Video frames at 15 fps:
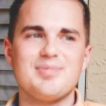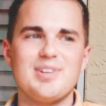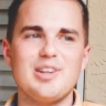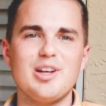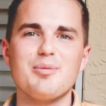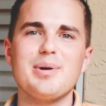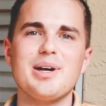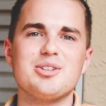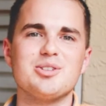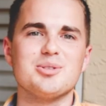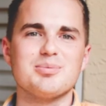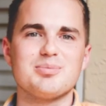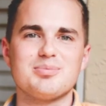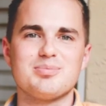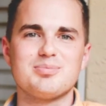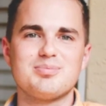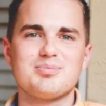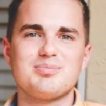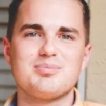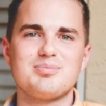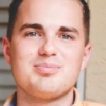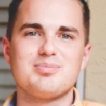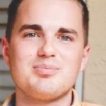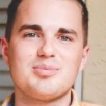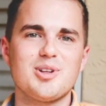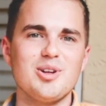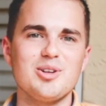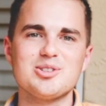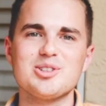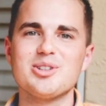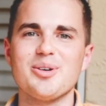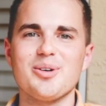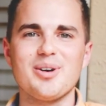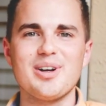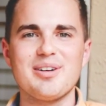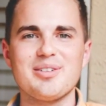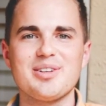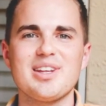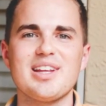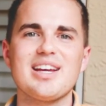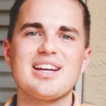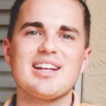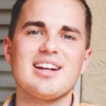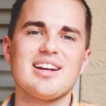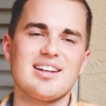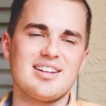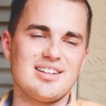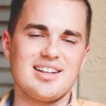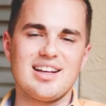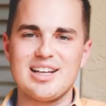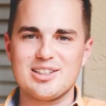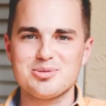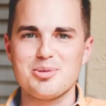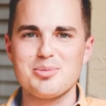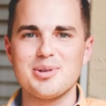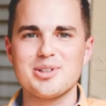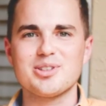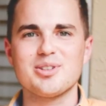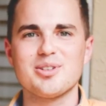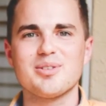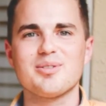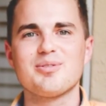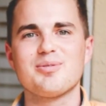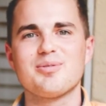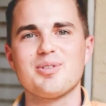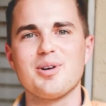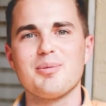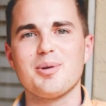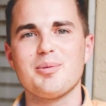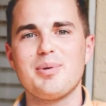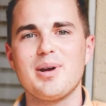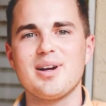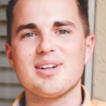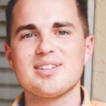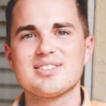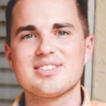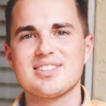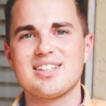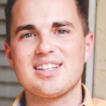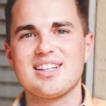in their bedroom, closed the door and everything, and I asked permission from her parents.